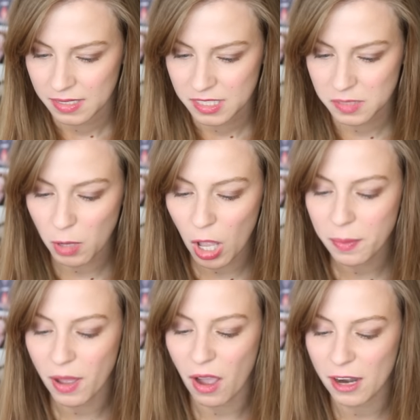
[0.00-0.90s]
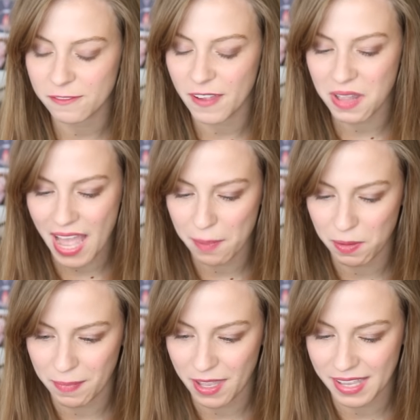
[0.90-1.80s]
small but heartfelt
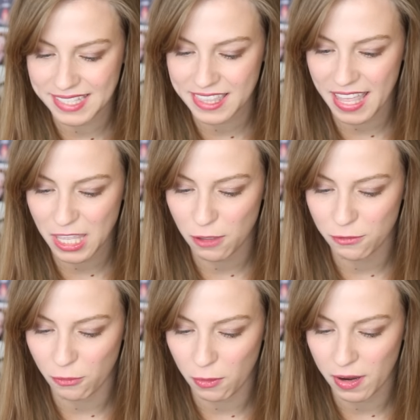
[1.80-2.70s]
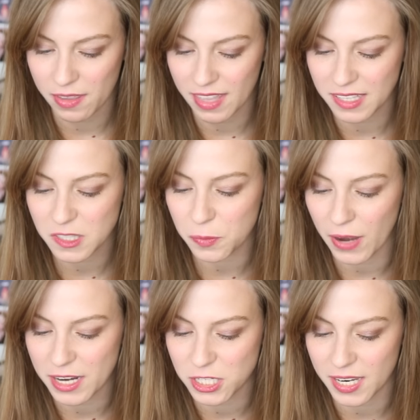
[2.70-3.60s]
happy mail as a thank you for the
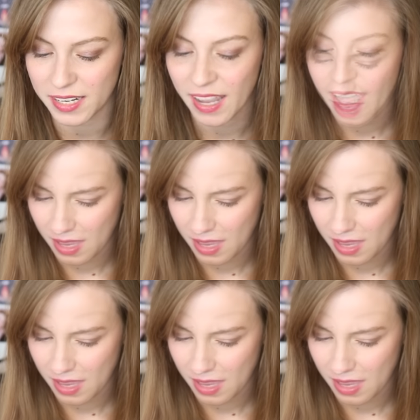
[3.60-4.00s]
inspiration